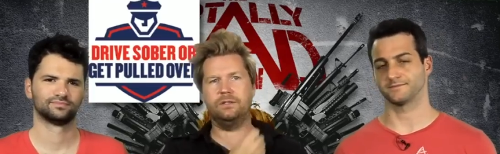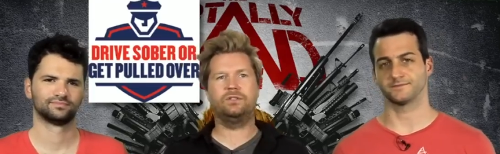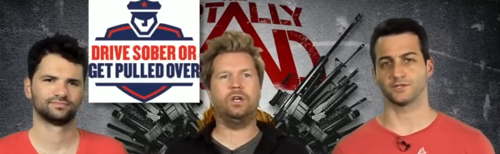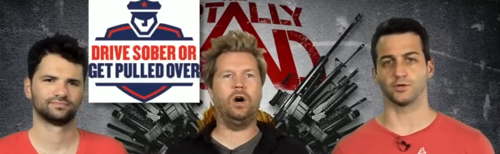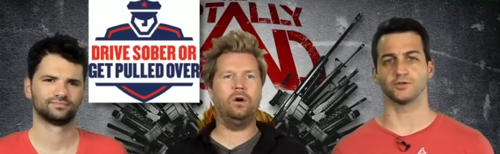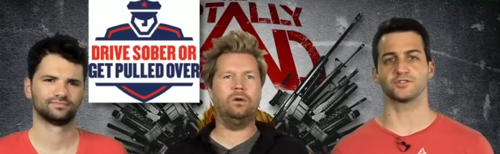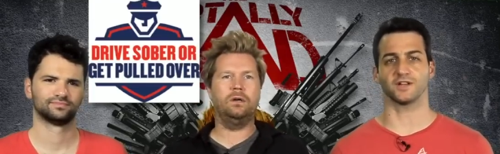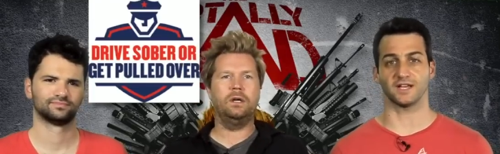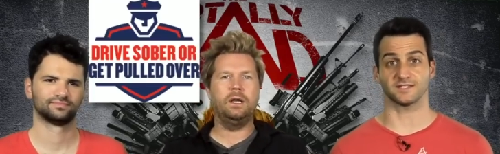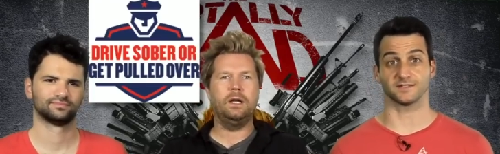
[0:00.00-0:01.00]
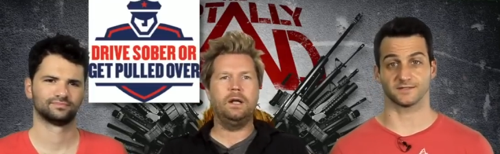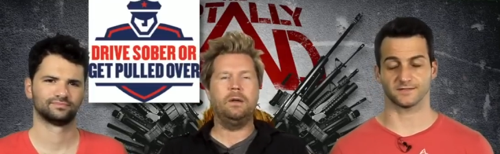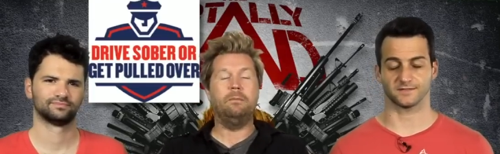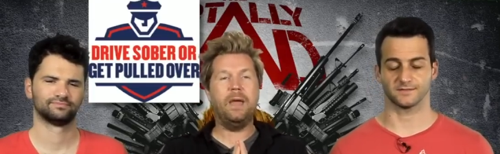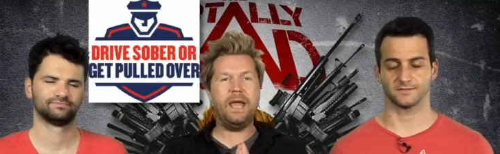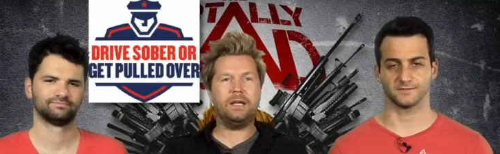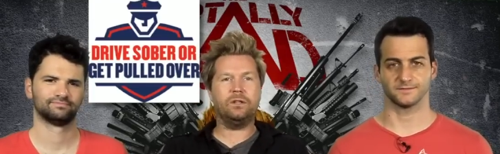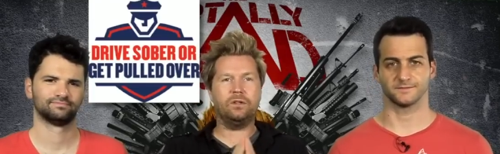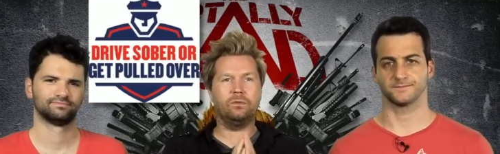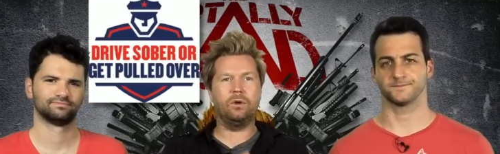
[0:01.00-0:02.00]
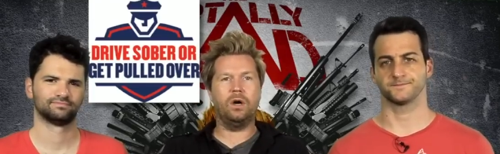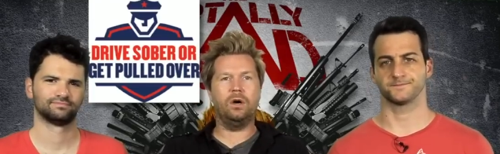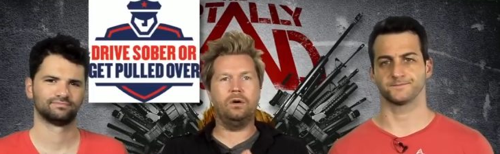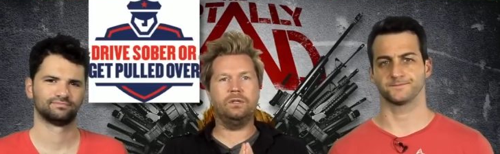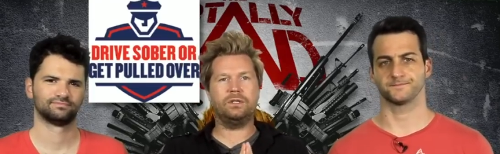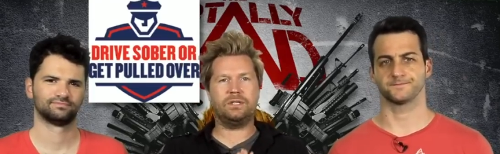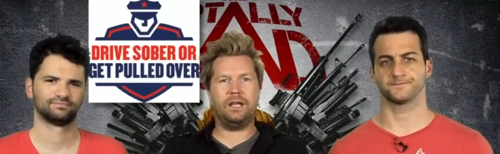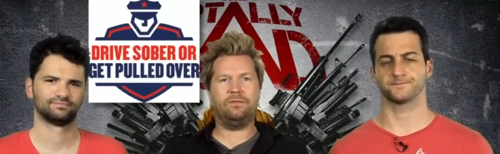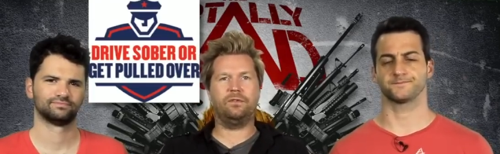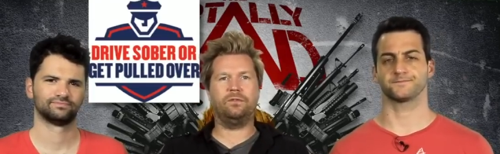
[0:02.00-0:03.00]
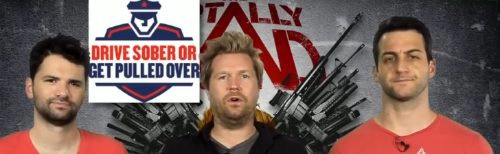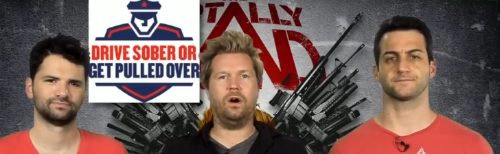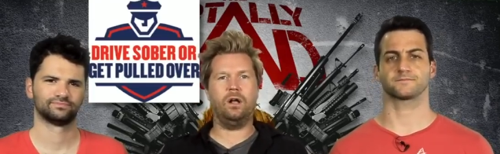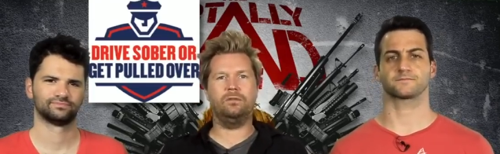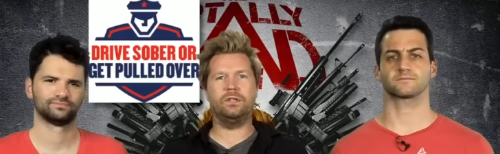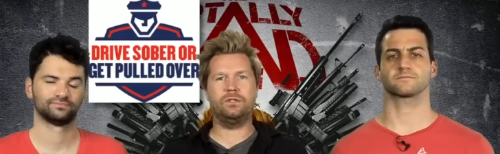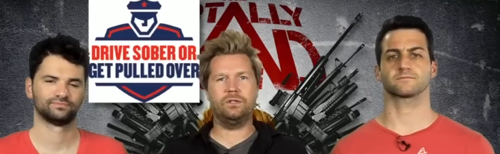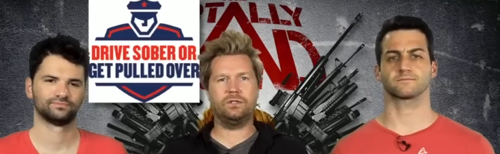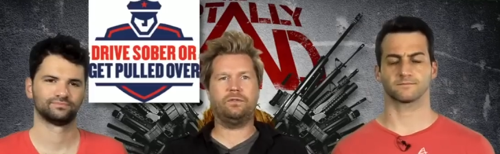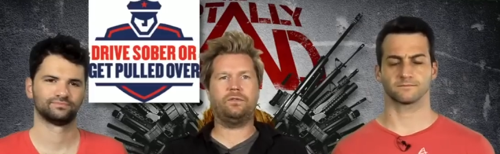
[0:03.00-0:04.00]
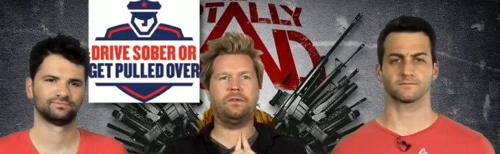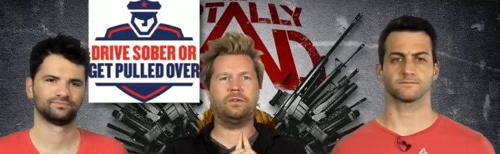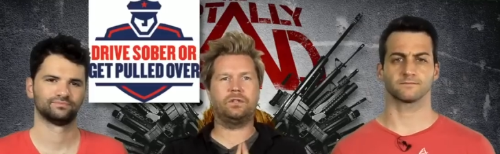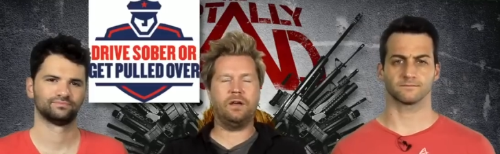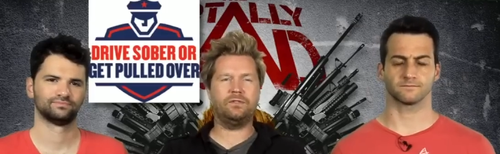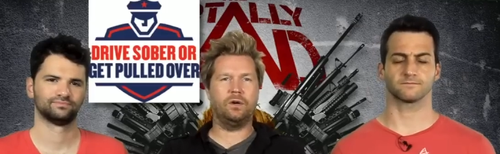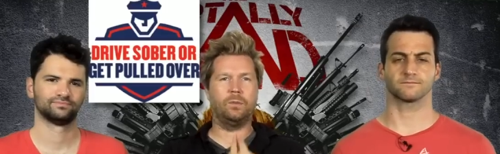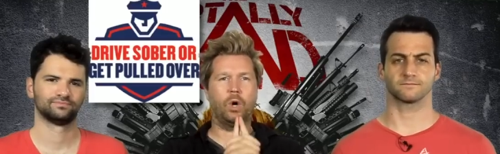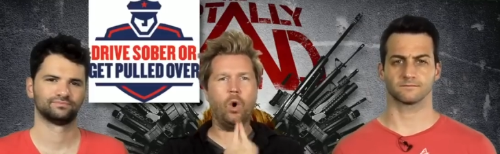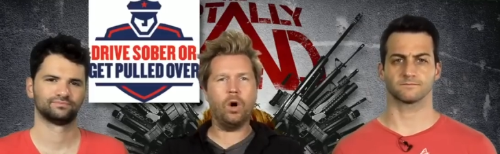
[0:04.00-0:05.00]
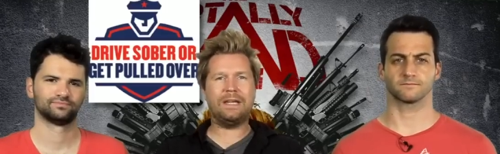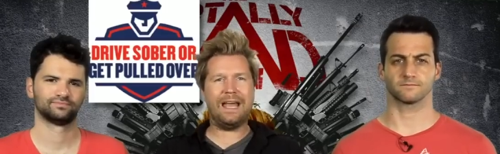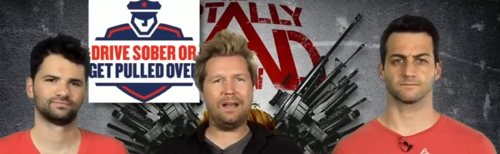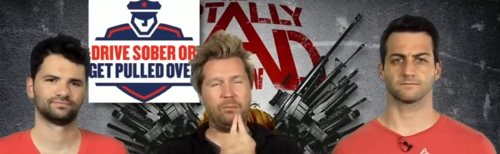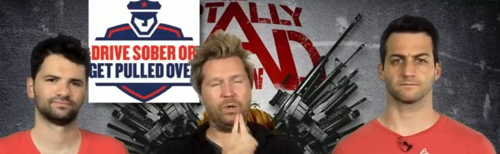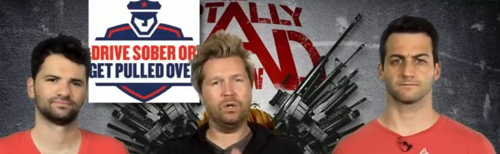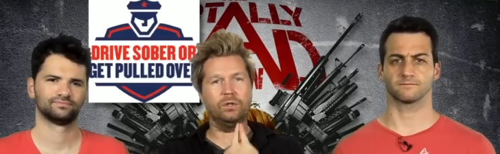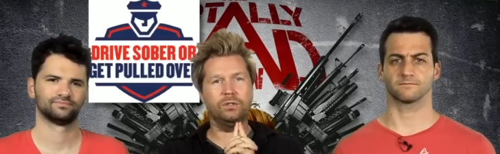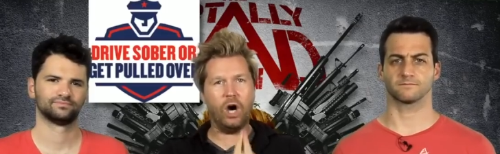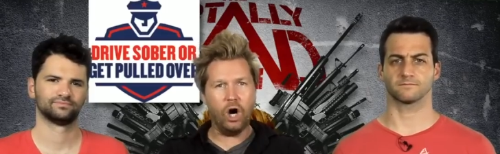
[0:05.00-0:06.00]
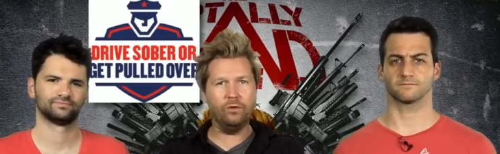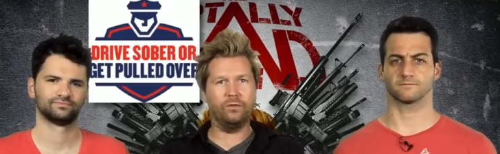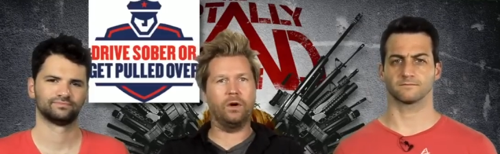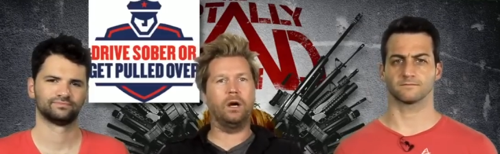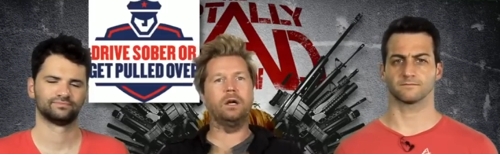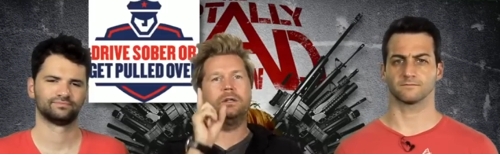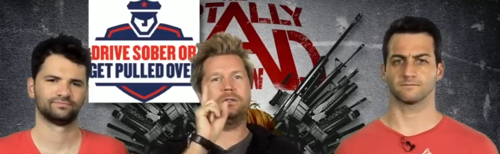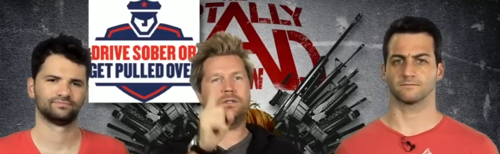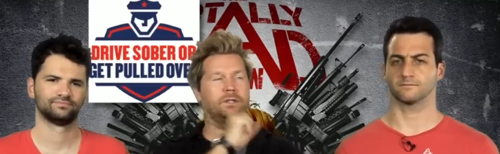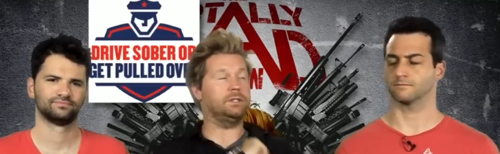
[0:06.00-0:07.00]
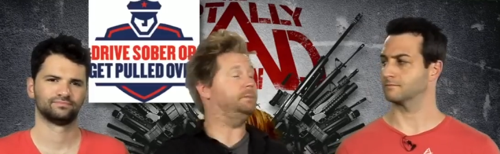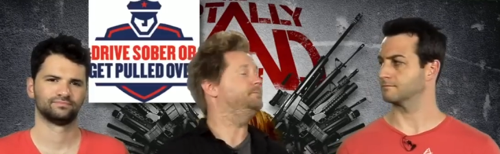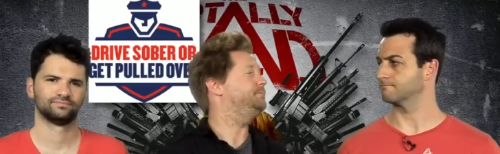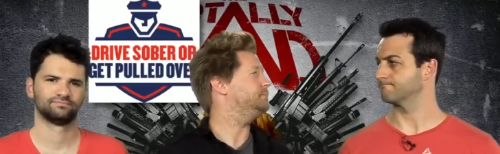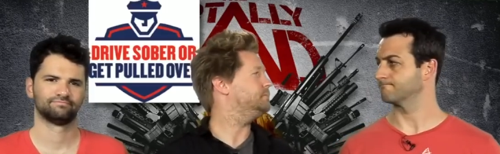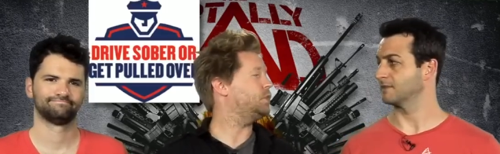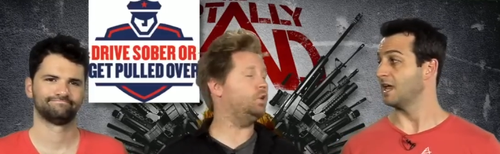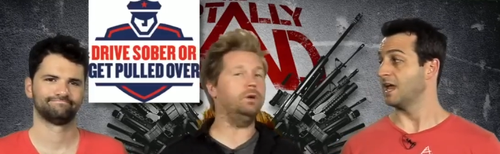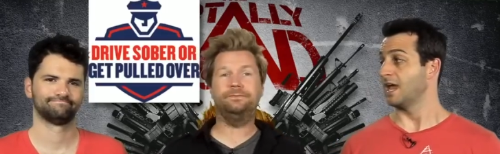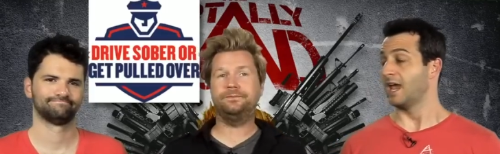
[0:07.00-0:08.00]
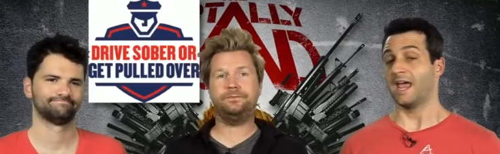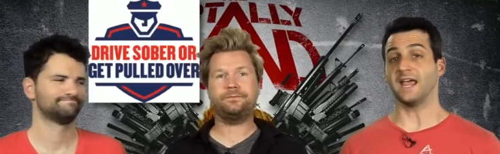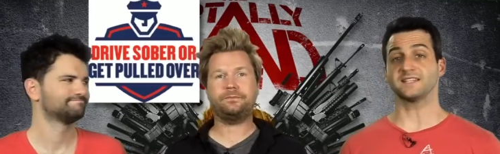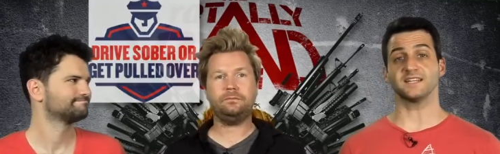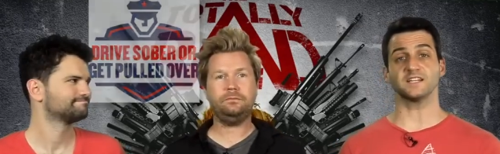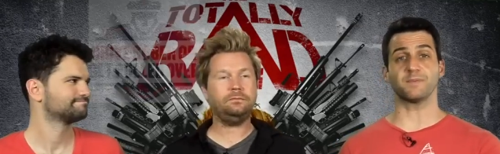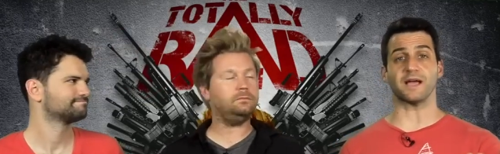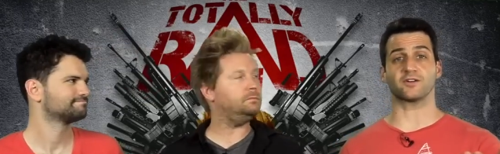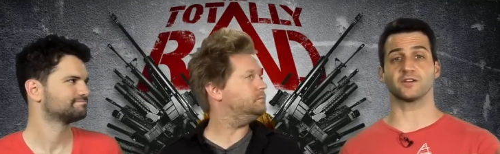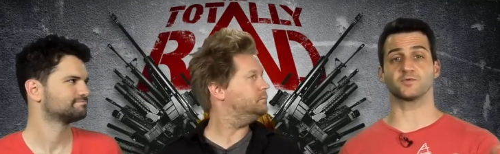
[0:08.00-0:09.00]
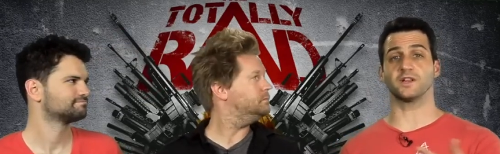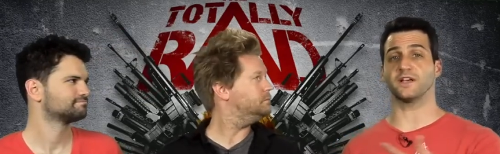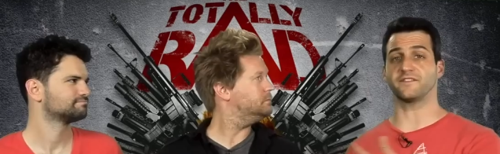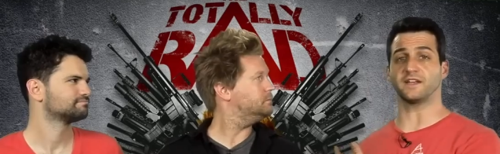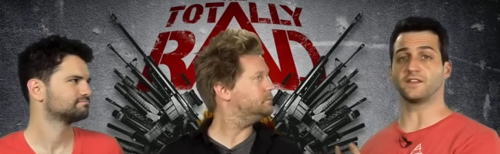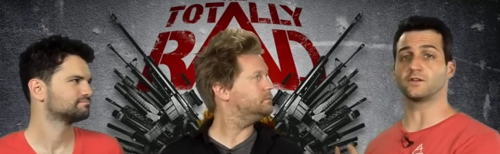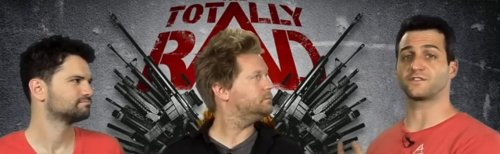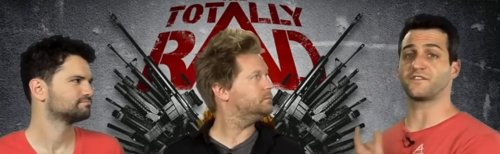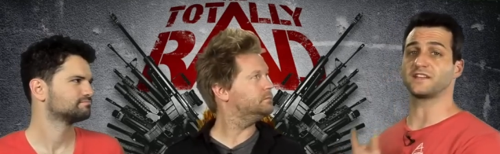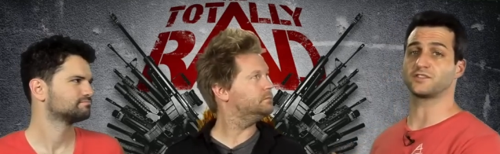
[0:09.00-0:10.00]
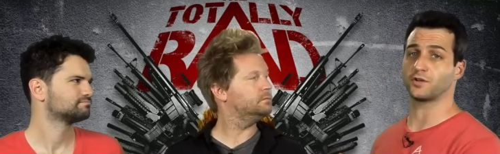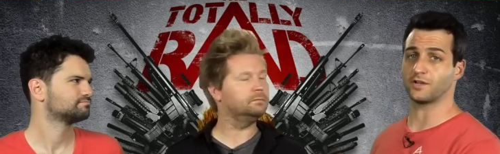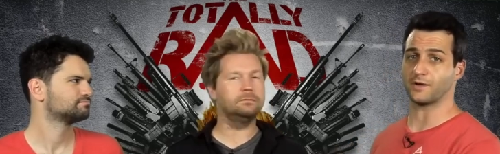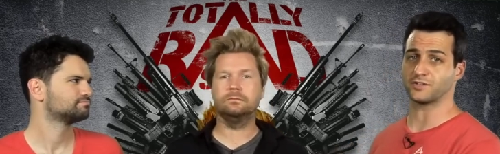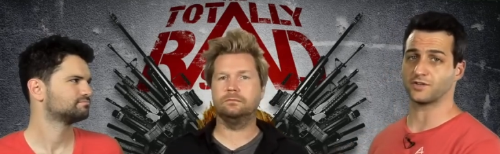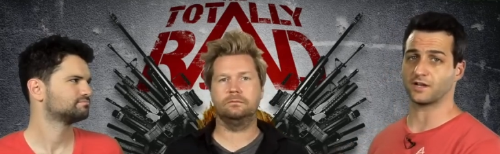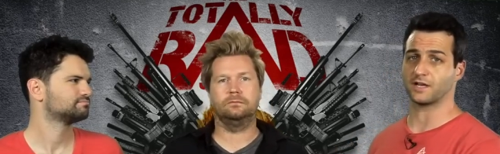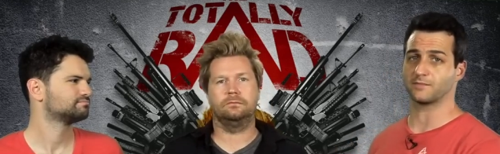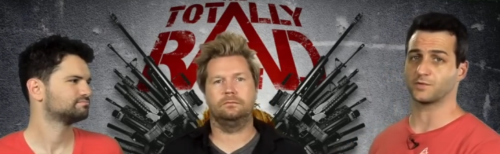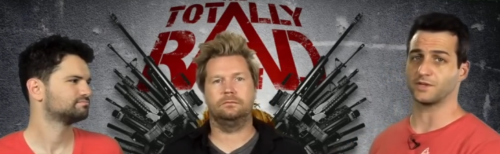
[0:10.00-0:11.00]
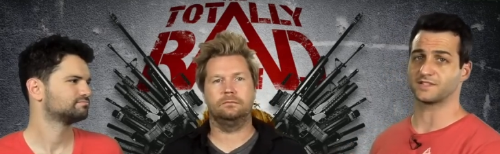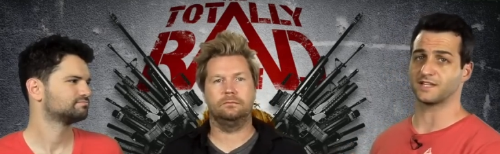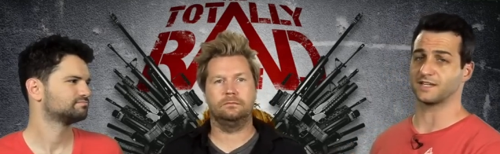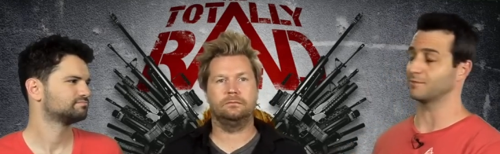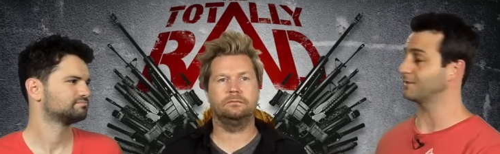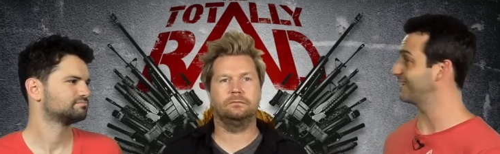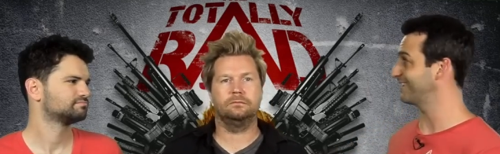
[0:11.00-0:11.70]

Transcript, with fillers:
Speaker 1: So Don't lose your license. Make the road safer for all of us. Do yourself a favor, drive sober, or get pulled
Speaker 2: over. Seriously. Cool. Hey, send us backgrounds. We love getting those. Fans at totallyradical.com is where you send them. We